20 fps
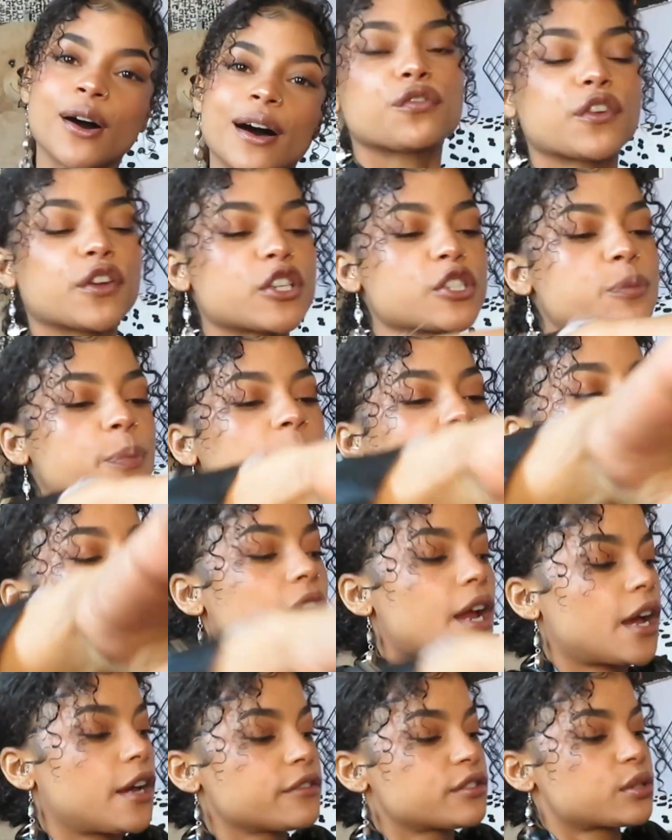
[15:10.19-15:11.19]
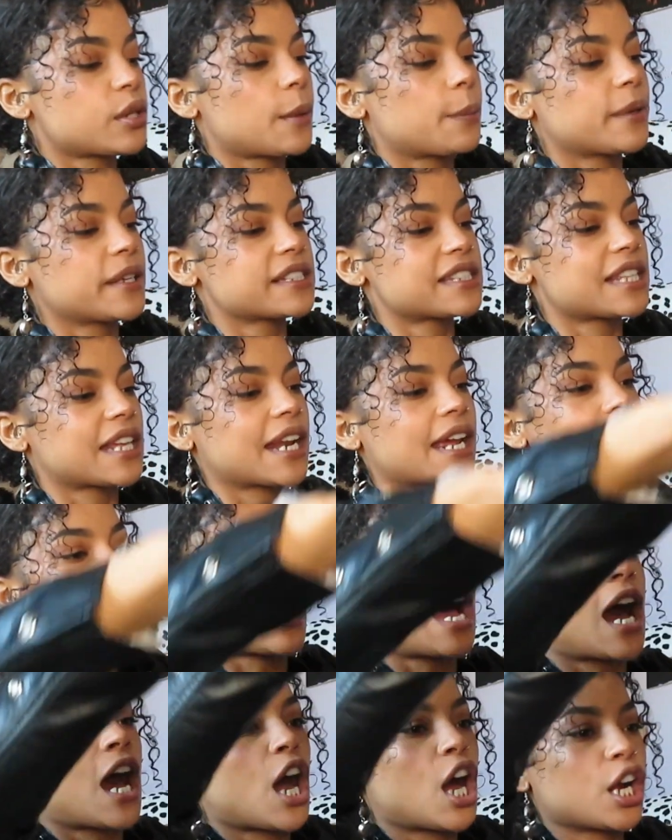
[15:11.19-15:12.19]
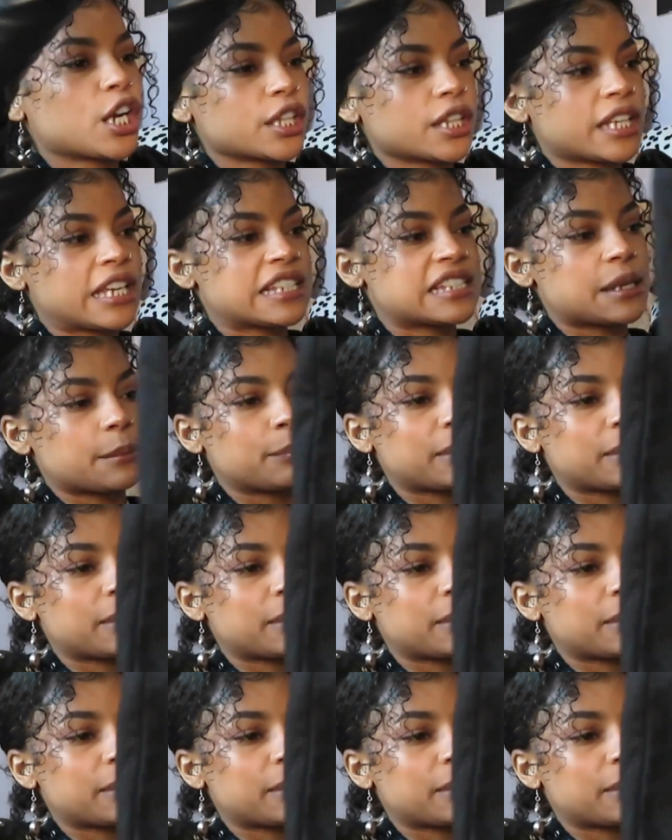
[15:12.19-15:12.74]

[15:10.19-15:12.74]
The first pair of sweatpants that I got are these